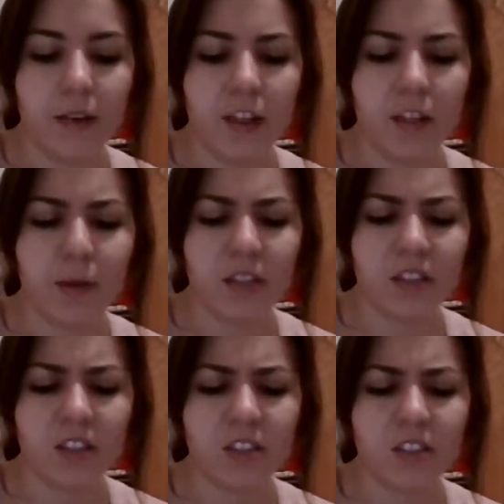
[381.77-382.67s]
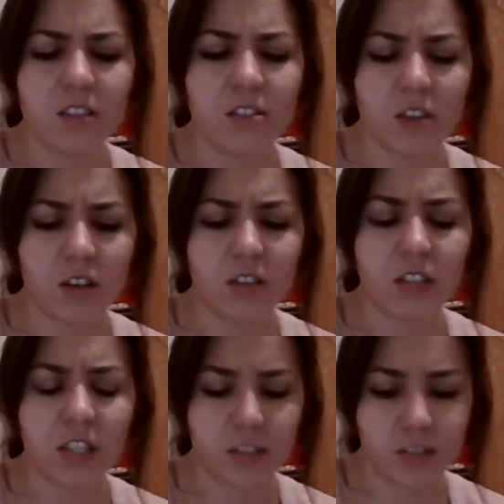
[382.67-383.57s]
The man looked startled
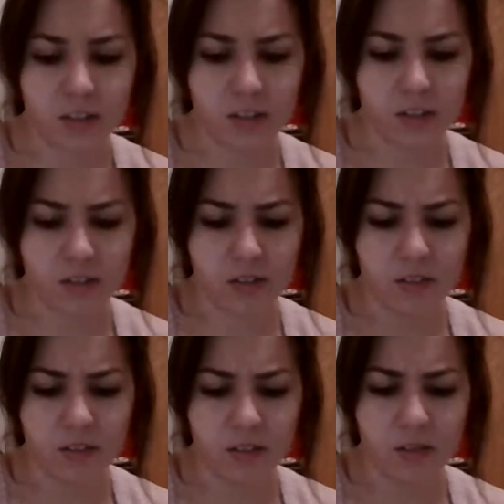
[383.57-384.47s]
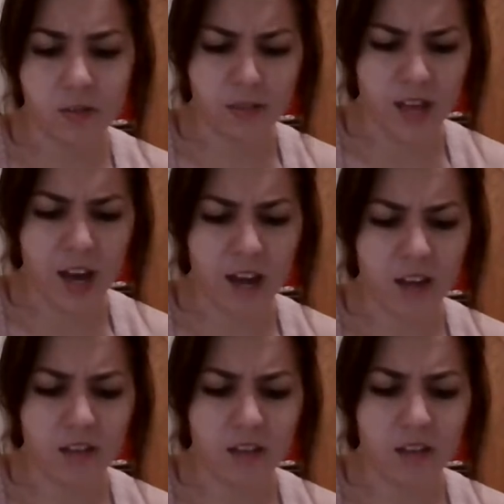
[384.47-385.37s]
and concerned. Who's that?
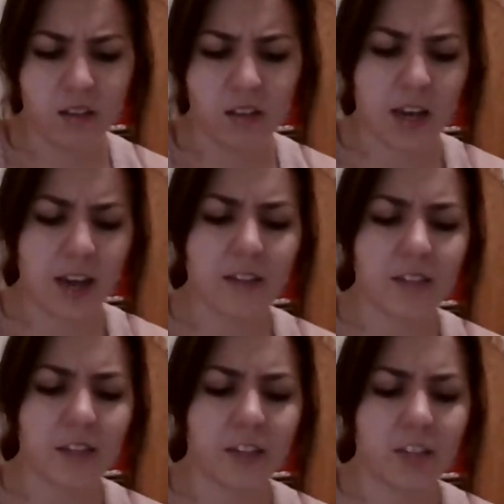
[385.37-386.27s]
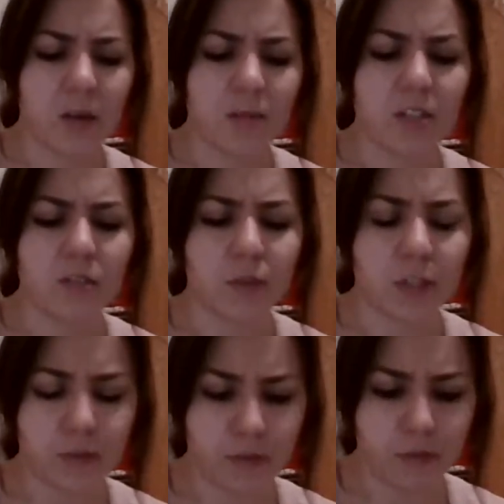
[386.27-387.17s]
He asked, hearing Thomas's voice
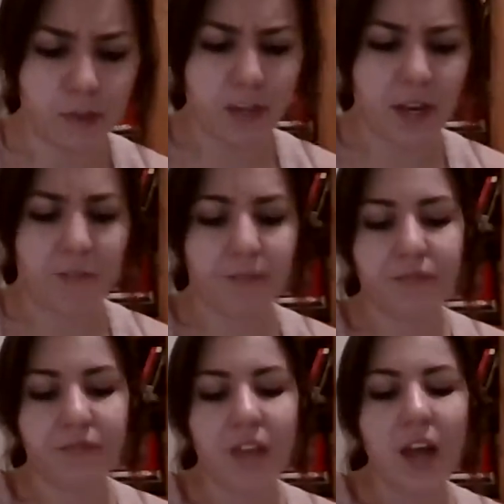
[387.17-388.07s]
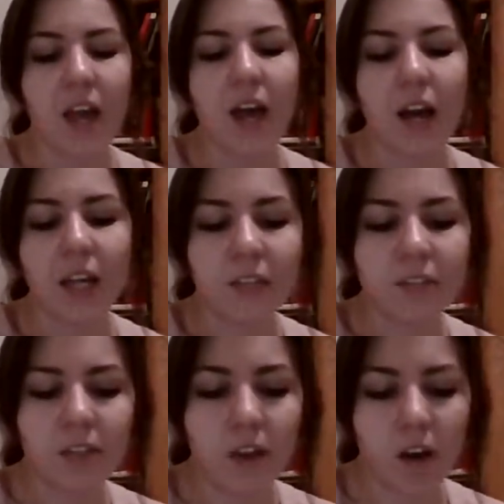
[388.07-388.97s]
for the first time. I live
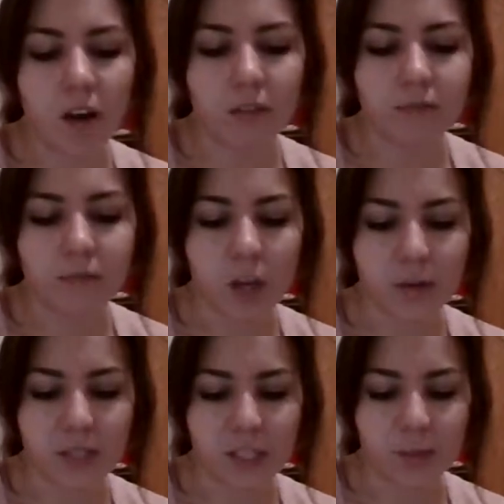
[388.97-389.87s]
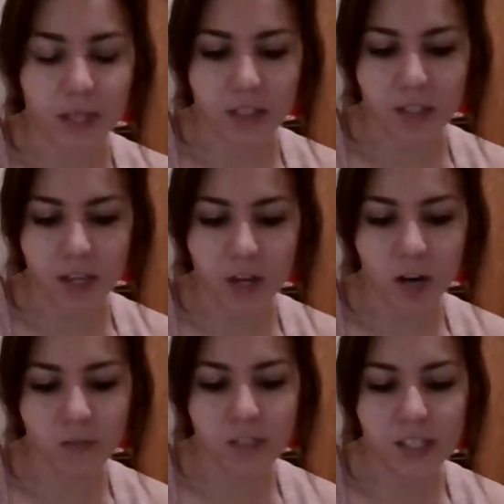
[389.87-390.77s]
down the hall, Thomas explained. I
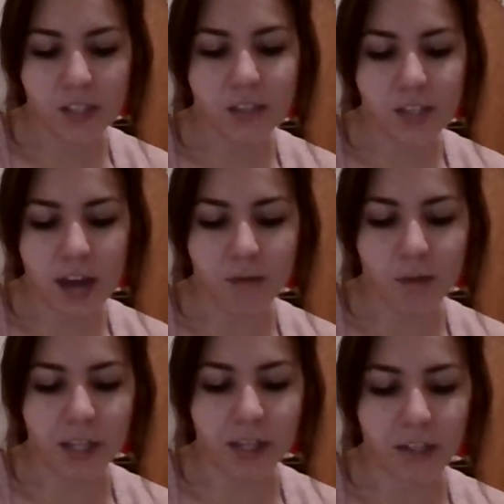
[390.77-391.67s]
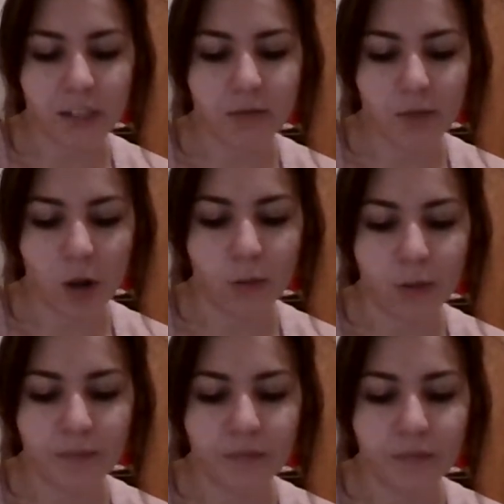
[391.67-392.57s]
carved the singer's staff while Kira did the robe.
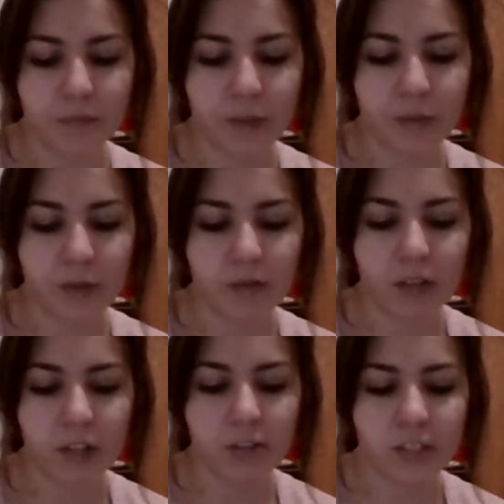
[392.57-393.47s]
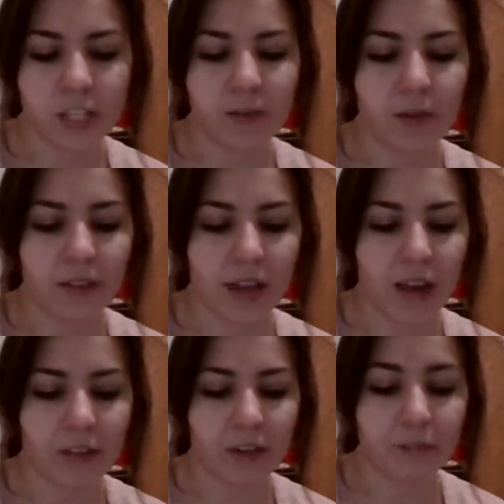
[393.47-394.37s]
Maybe you don't understand about the
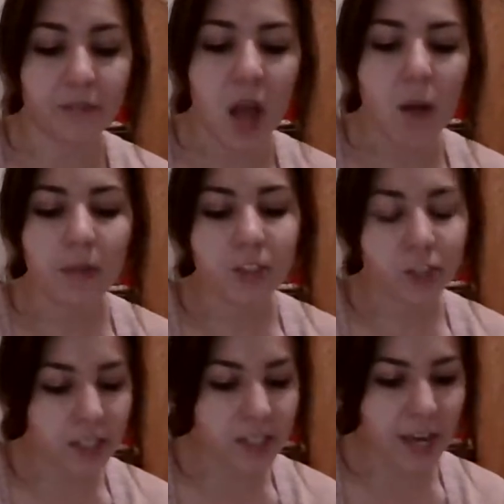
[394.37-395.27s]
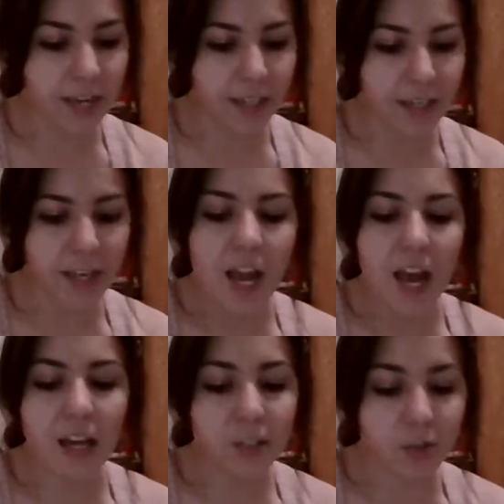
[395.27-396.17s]
gathering, but it's just ended,
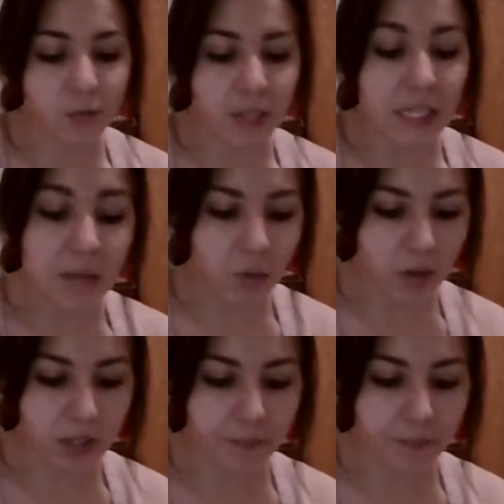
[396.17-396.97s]
and it's a really important...